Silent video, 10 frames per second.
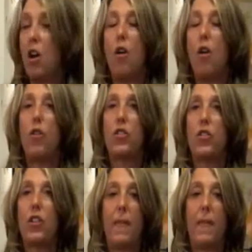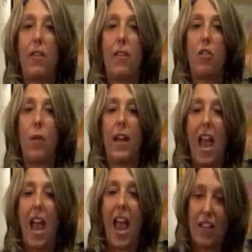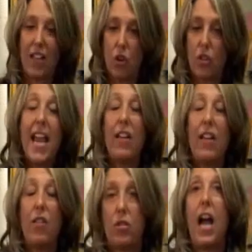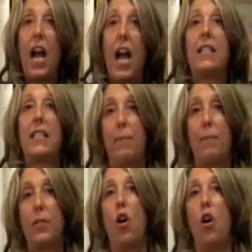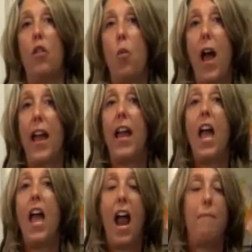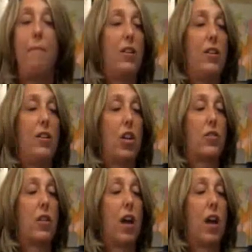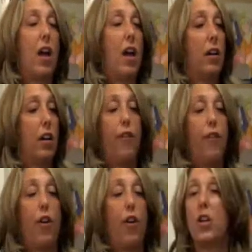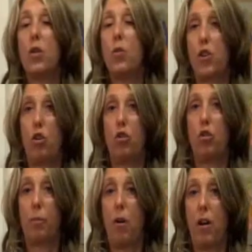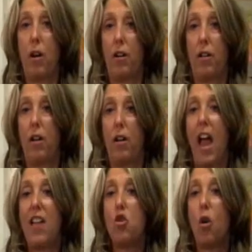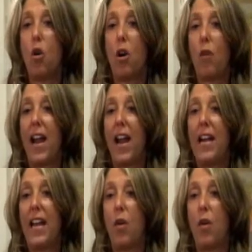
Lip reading: for something that they're doing as they're taking those tiny steps along the way, and maybe just conversing with a shoulder partner. And you're grading